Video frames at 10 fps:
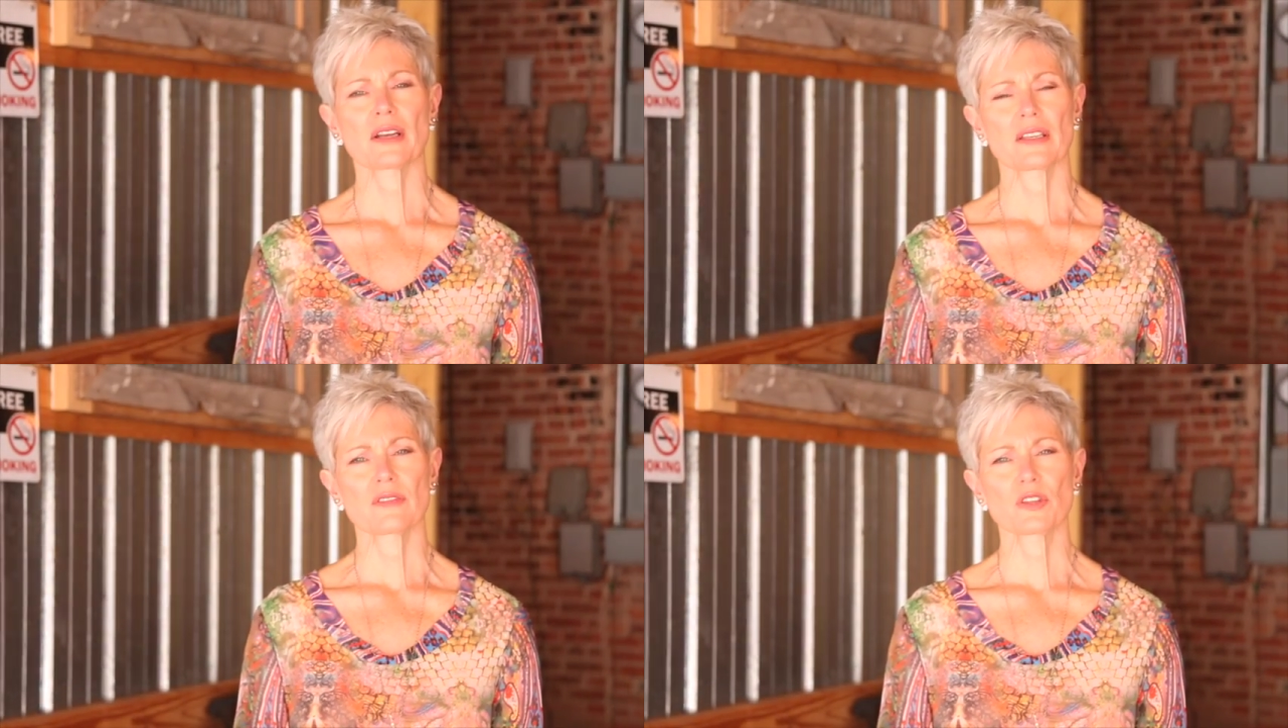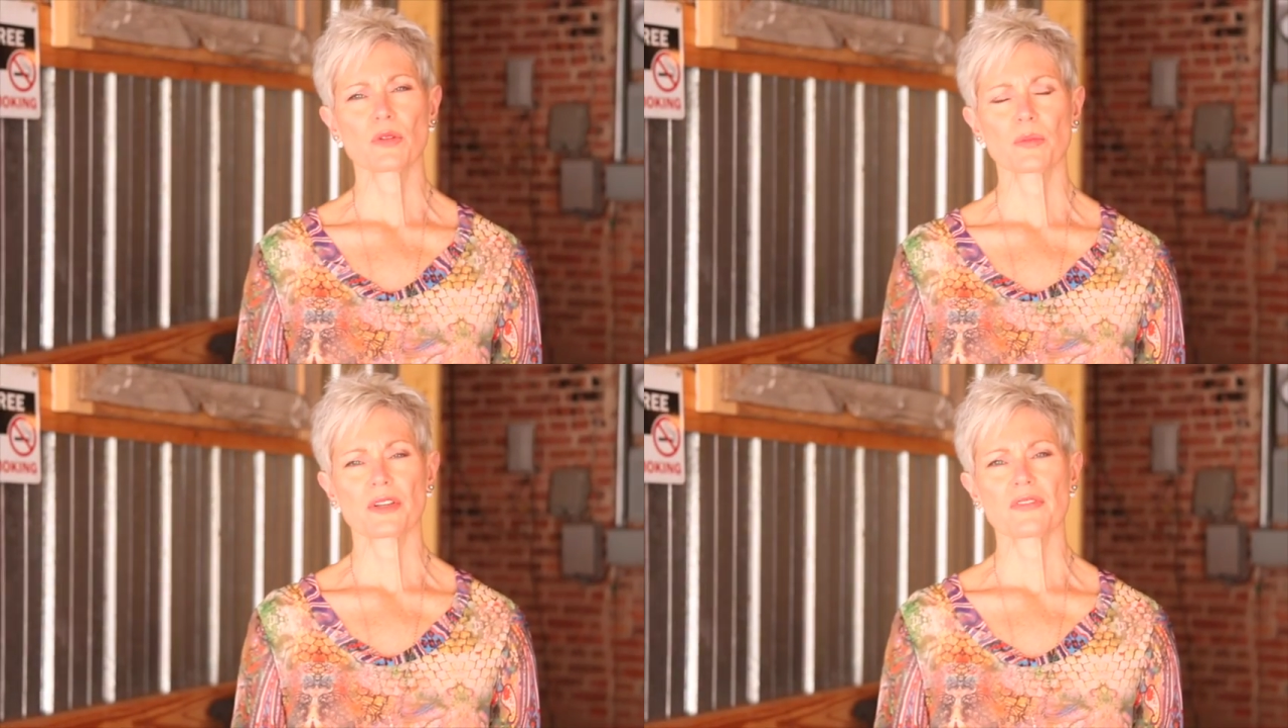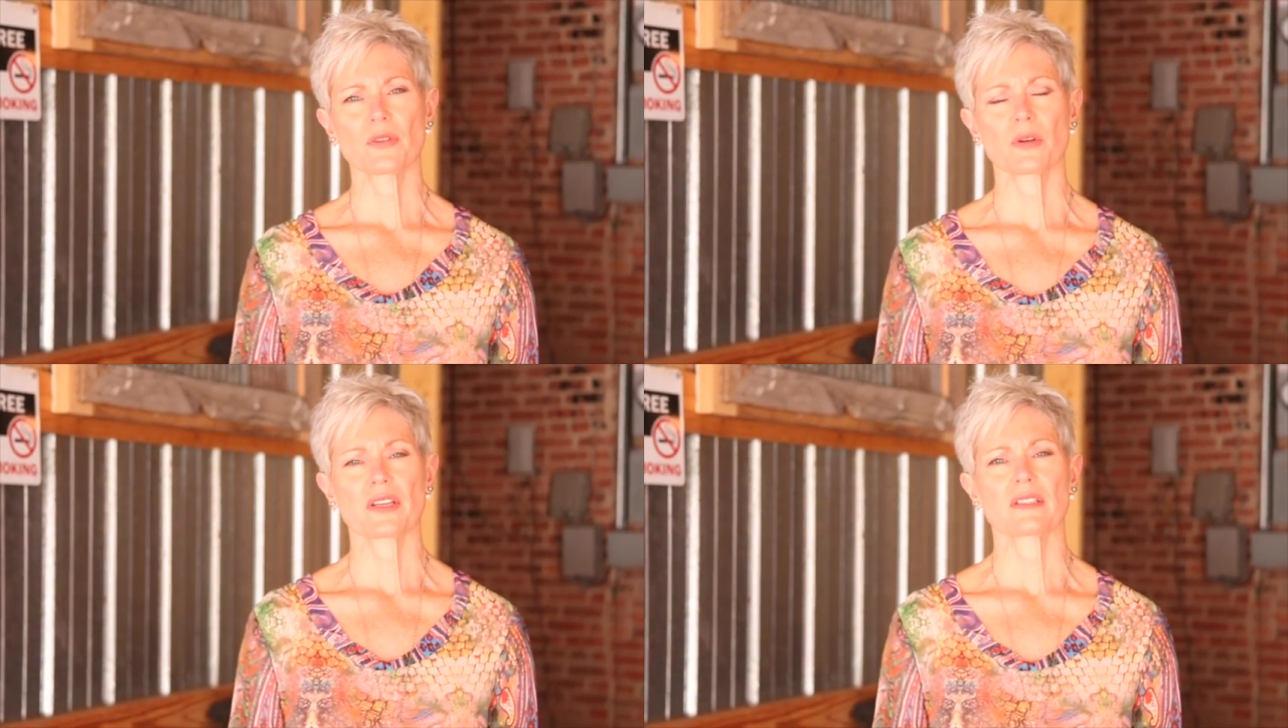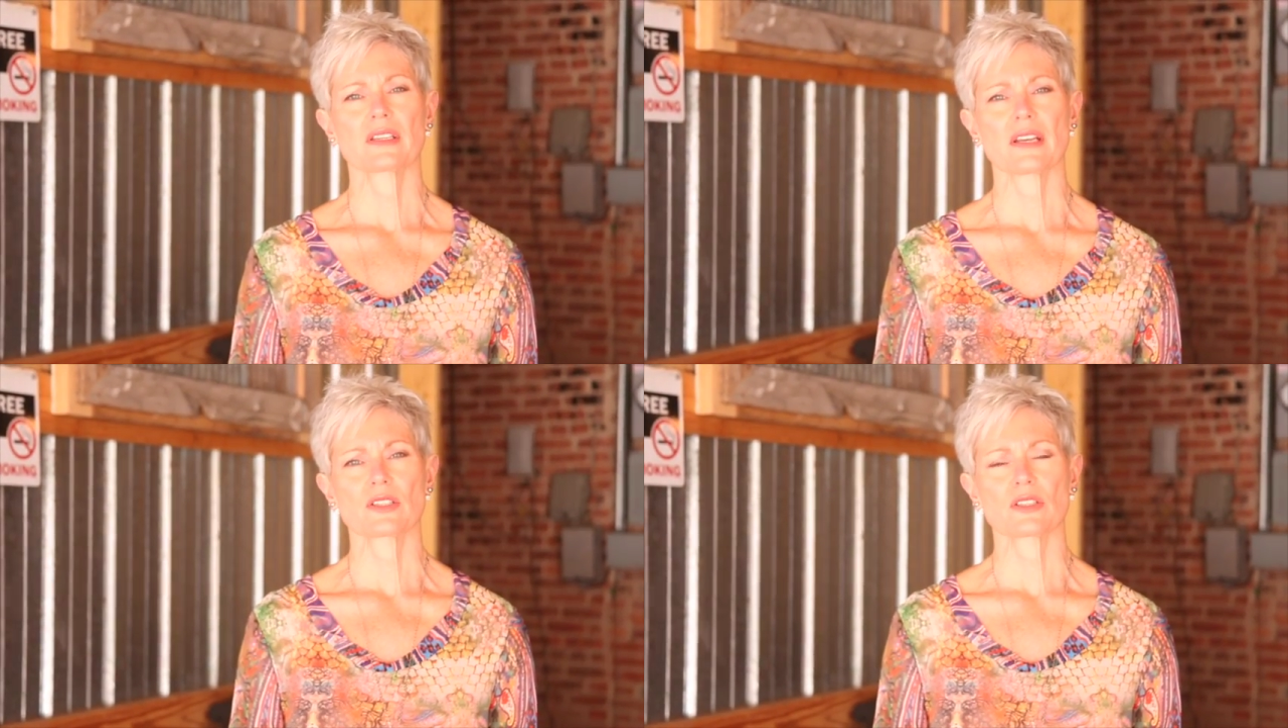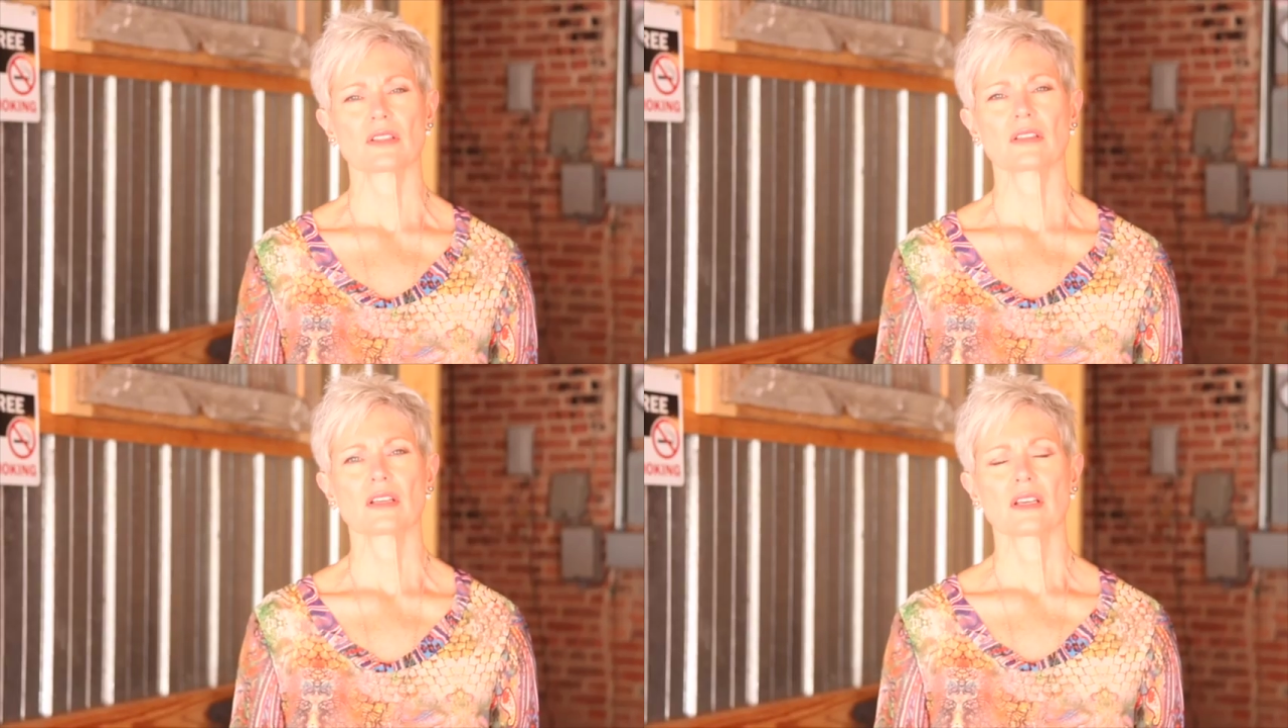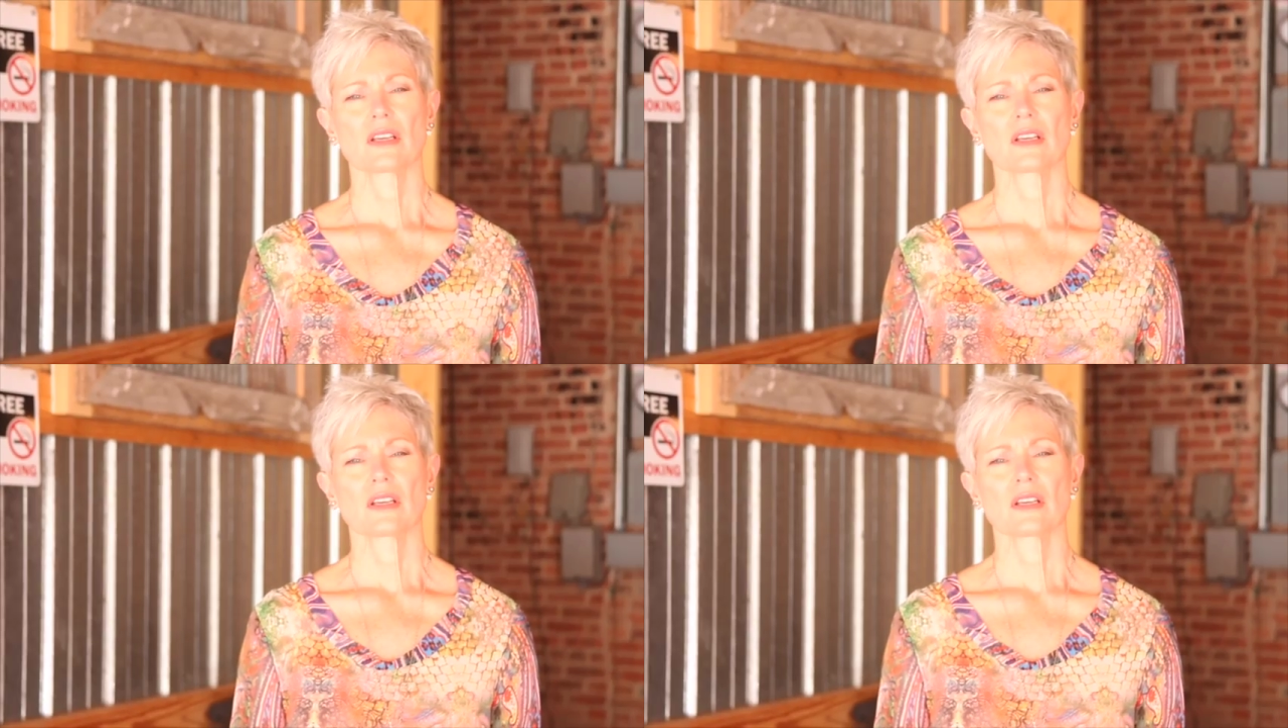give you a brief orientation